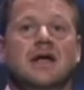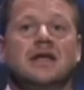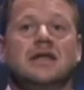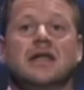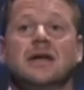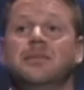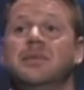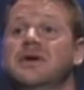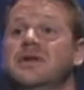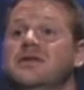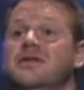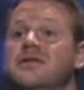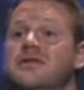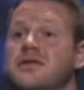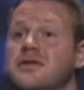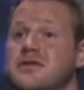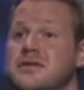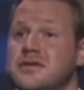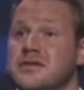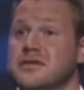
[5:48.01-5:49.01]
Lipids,
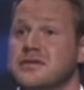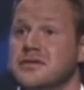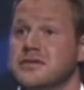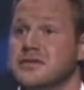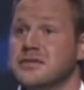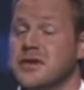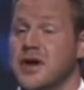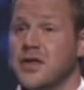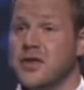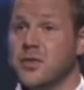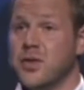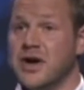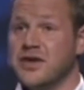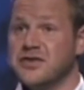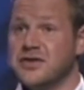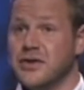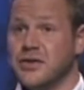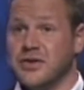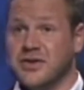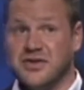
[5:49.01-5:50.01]
otherwise
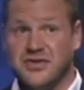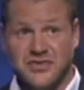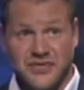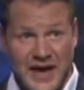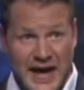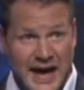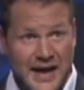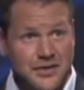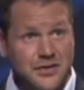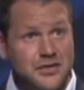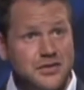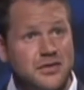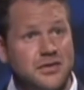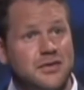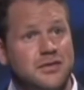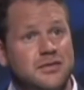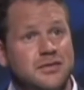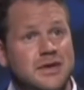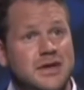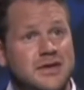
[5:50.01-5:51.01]
known as fats
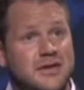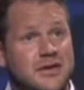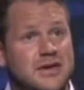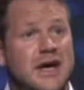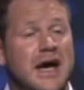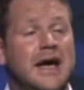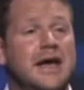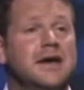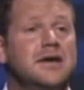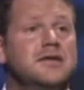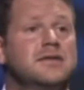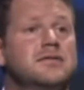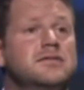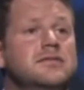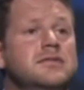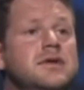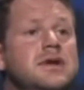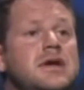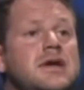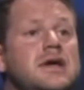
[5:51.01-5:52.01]
in the diet.
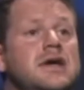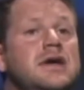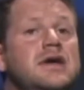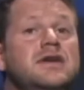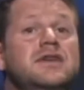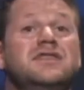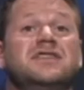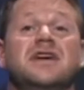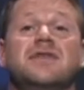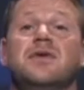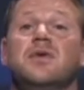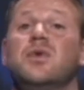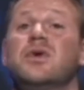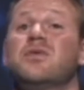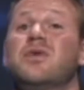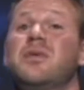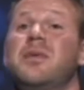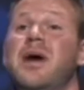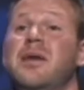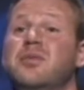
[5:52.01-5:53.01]
Does everyone
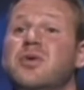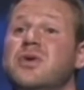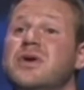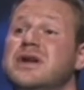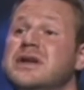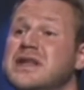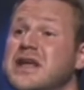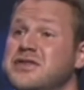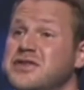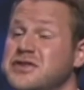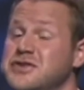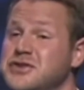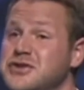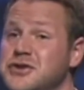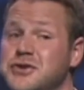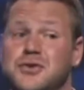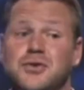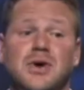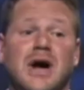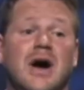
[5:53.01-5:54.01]
remember in Lesson
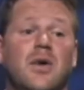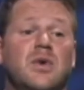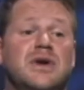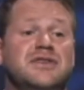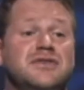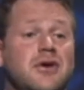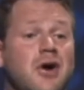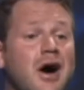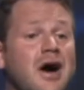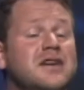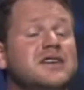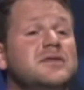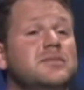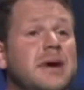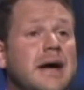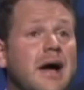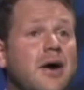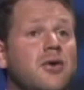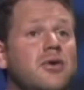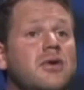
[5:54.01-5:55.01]
2 how we talked
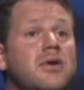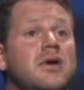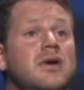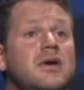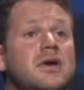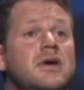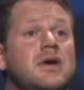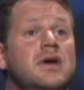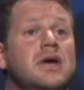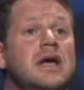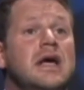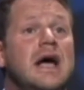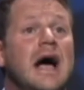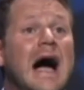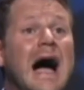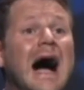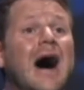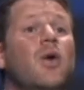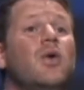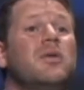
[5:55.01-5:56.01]
about
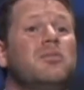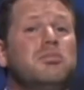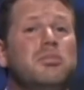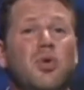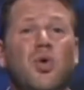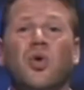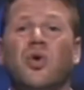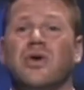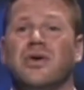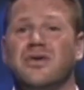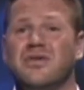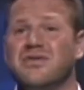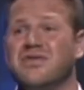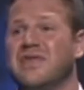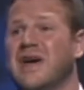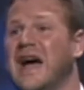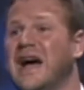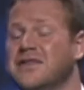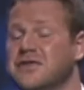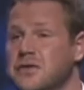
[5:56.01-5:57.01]
how important
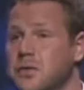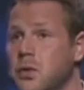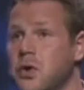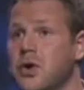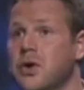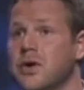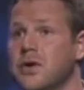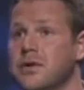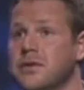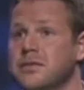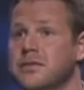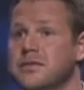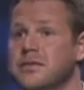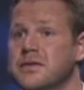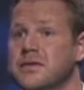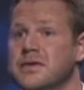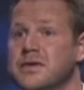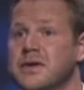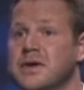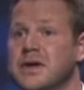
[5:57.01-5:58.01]
fats were?
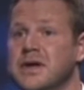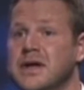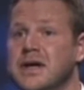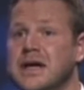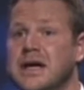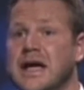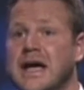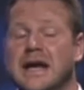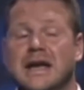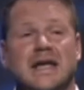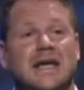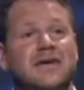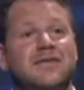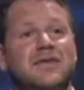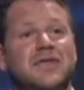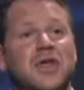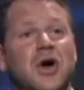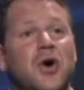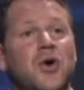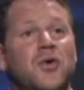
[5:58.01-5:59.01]
And
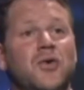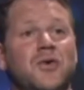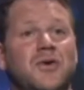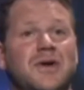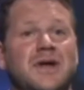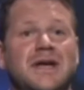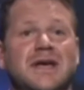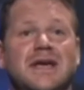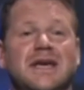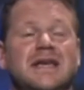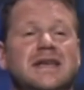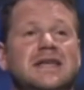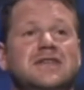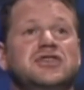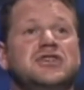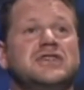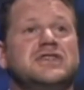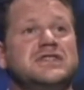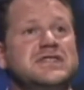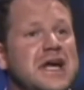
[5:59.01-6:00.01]
even though
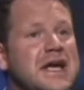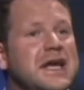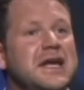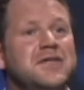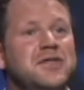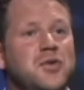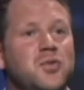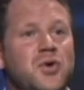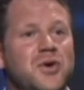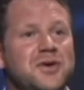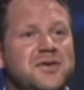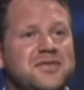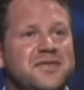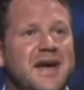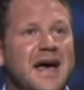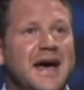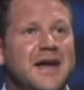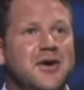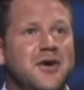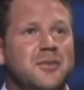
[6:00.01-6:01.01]
just saying the word
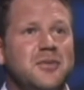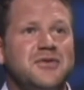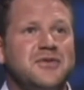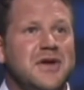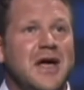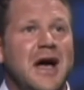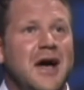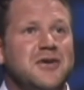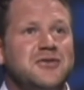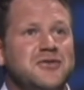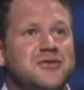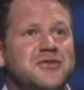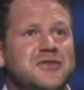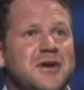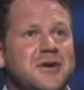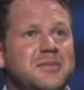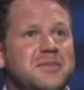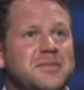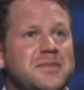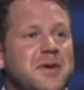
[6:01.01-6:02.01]
fat almost conjures
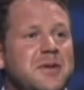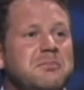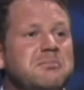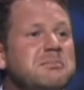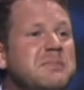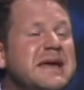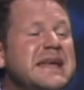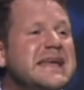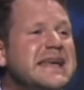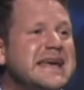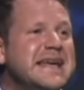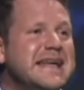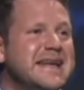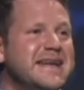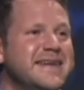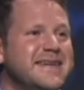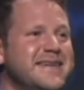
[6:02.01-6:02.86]
up immediate